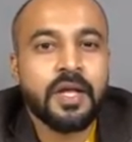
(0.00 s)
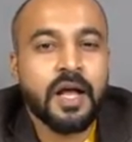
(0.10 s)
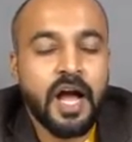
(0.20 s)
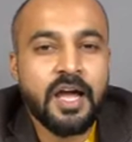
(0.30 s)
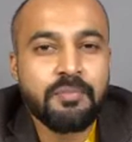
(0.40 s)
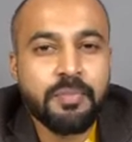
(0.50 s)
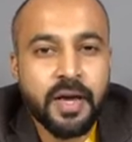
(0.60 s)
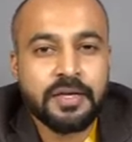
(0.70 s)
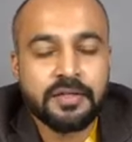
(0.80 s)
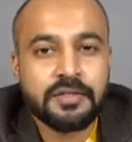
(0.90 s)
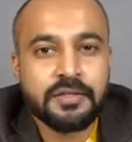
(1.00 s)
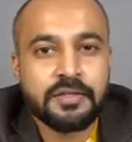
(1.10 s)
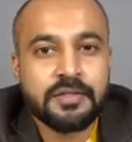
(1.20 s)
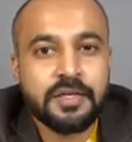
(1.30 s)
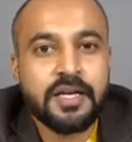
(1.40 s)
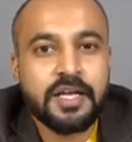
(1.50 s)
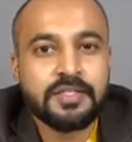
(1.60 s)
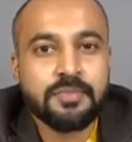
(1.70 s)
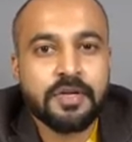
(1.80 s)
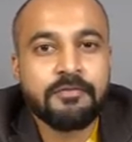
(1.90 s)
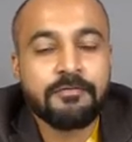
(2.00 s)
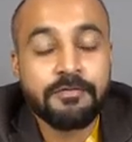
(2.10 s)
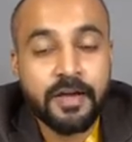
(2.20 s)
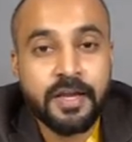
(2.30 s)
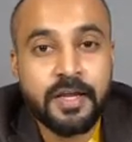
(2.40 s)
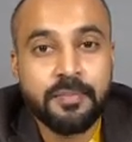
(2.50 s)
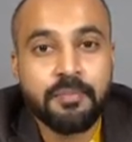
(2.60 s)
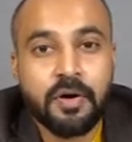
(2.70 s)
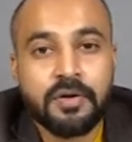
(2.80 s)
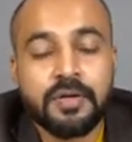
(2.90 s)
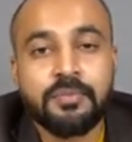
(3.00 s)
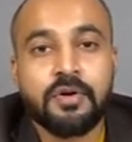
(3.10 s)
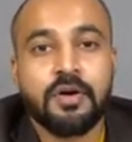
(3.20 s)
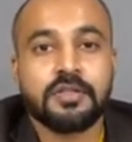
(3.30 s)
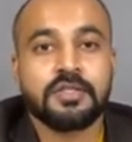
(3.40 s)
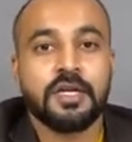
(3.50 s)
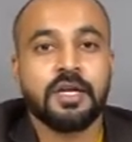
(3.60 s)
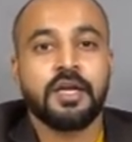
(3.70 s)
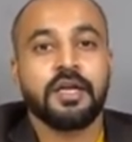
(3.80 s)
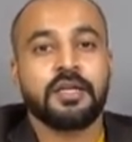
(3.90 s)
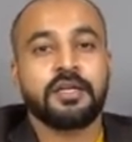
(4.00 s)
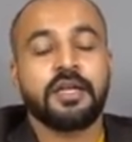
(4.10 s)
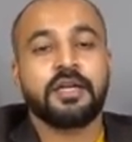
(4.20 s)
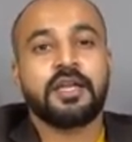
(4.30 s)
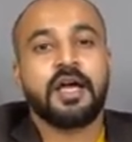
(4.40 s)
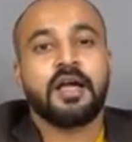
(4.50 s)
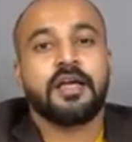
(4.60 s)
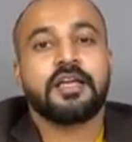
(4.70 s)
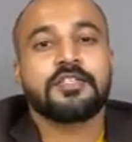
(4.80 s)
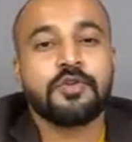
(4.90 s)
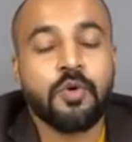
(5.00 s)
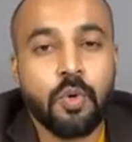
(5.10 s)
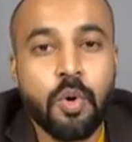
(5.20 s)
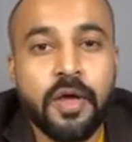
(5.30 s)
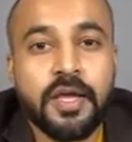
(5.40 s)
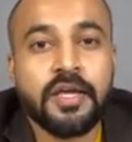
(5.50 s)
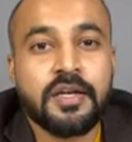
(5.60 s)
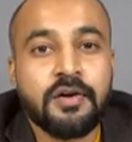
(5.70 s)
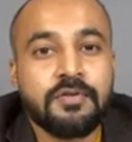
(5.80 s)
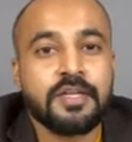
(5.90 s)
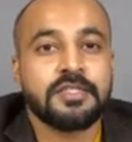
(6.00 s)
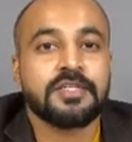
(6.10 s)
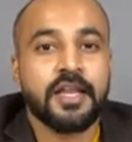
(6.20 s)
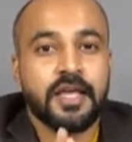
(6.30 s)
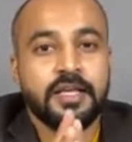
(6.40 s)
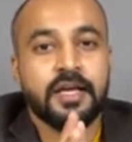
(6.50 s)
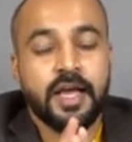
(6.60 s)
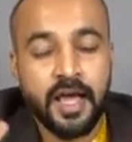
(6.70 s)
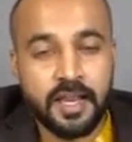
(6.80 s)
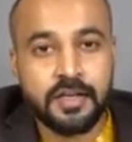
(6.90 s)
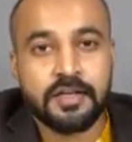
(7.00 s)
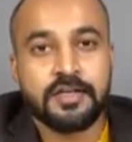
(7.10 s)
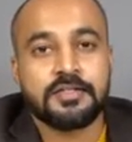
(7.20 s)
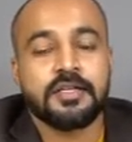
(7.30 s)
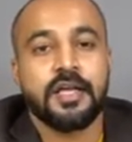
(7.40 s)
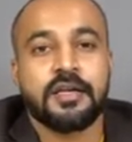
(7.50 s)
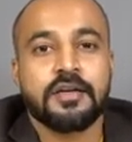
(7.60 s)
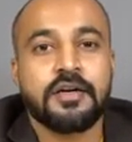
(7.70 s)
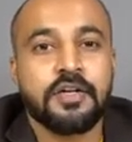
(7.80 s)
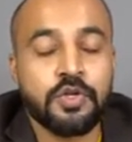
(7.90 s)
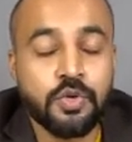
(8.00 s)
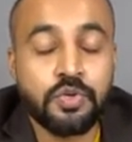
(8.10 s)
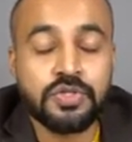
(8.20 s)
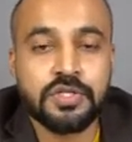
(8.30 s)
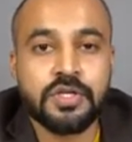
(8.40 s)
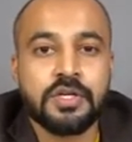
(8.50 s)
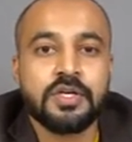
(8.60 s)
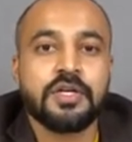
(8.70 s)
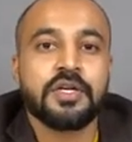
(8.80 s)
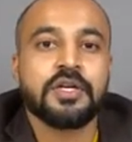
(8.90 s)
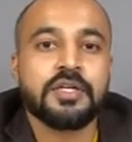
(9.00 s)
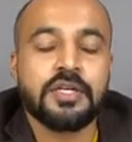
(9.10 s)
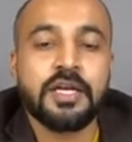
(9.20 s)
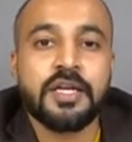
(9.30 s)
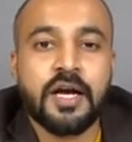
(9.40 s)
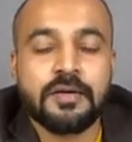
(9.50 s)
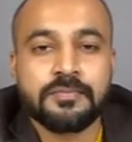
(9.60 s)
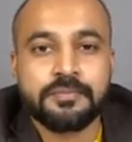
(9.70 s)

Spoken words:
I bet it has become very important because data is growing nowadays like a hell. It's like a huge data.